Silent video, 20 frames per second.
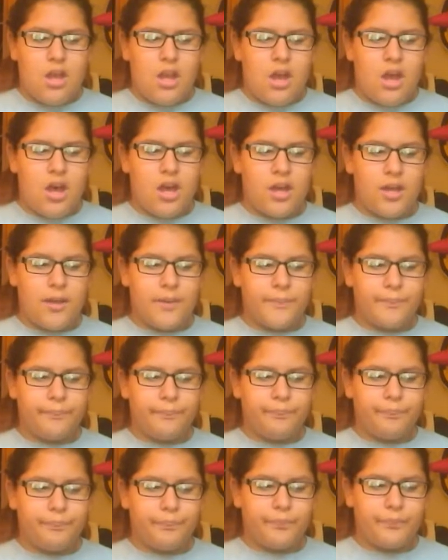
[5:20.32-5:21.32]

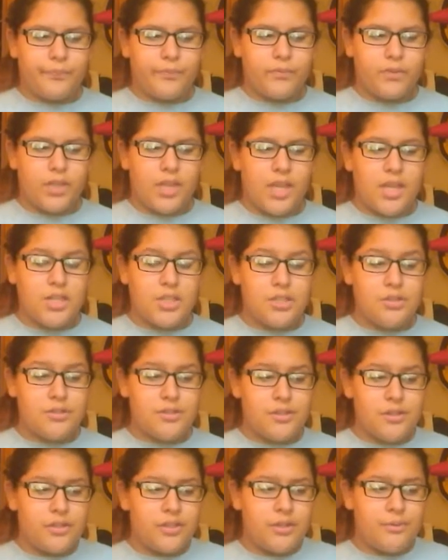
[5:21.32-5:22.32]
And she was
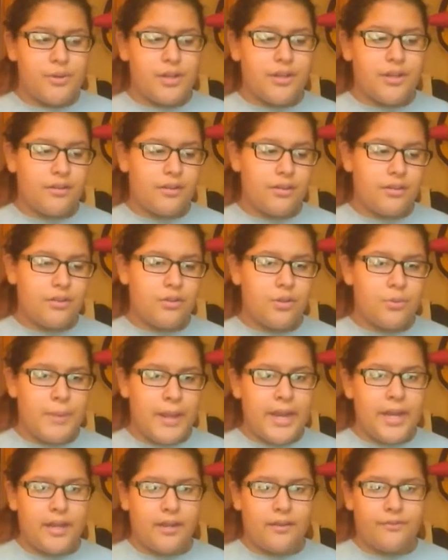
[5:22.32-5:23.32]
the only one who
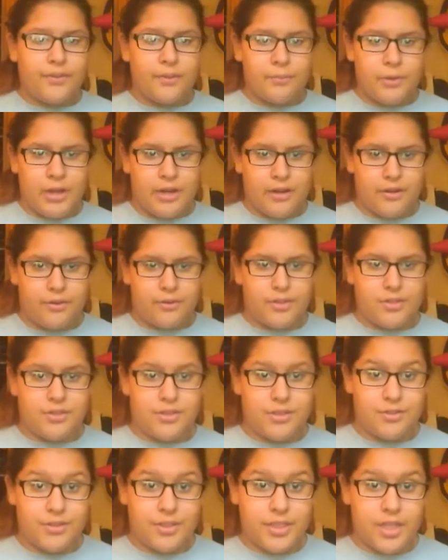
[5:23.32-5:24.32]
made it from Red Oak, which
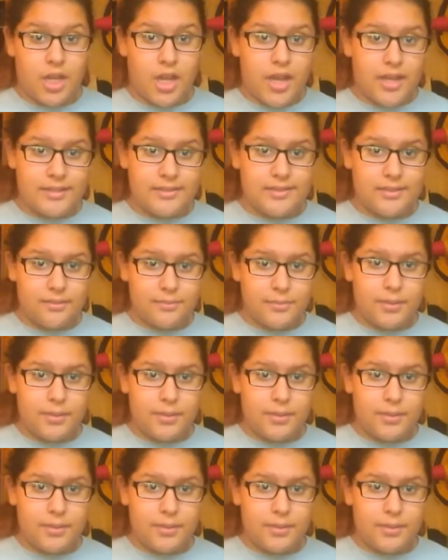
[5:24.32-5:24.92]
was really awesome.